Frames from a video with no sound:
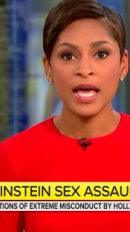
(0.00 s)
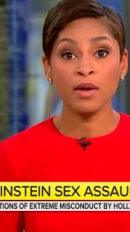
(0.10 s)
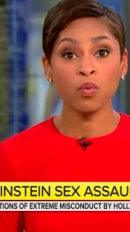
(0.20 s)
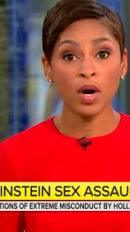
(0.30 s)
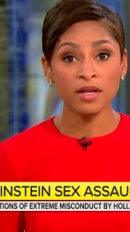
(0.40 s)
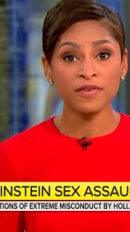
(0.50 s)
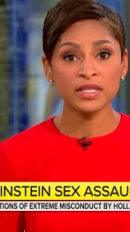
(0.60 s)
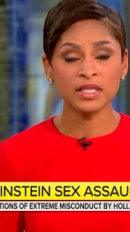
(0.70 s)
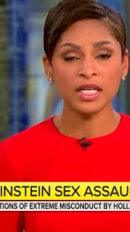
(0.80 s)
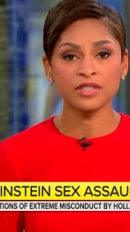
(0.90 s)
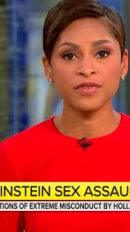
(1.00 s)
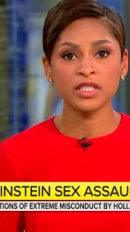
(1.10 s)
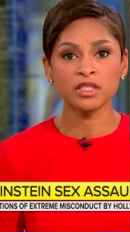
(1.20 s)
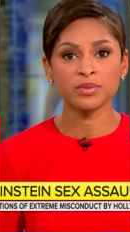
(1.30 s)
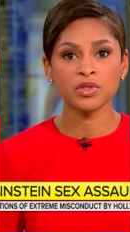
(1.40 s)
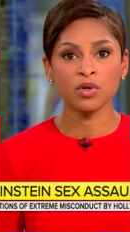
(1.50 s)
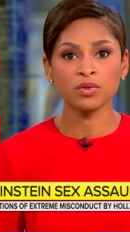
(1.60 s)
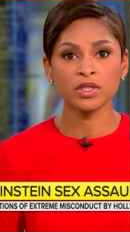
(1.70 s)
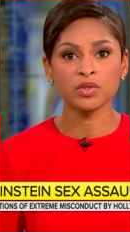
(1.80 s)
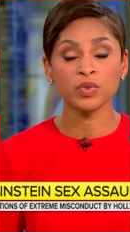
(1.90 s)
And one of his alleged victims
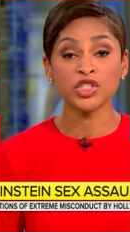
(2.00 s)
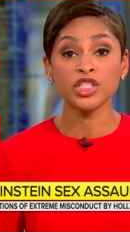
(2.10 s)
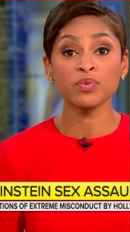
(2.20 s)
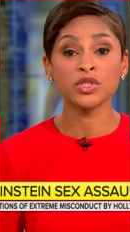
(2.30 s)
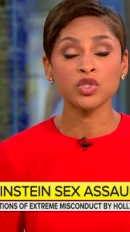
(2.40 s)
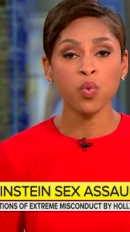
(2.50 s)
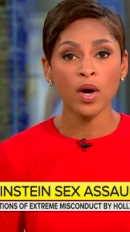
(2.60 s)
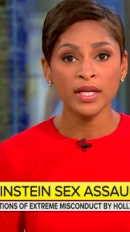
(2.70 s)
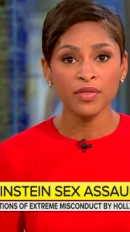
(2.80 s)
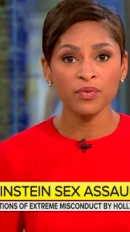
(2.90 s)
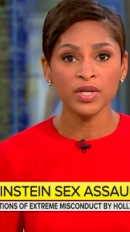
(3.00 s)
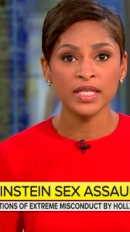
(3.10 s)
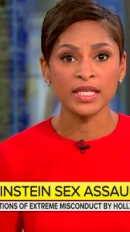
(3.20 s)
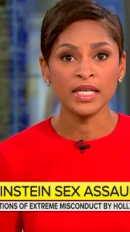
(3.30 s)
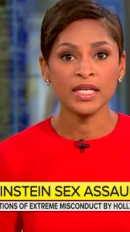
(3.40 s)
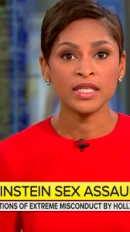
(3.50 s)
told us when she was 23,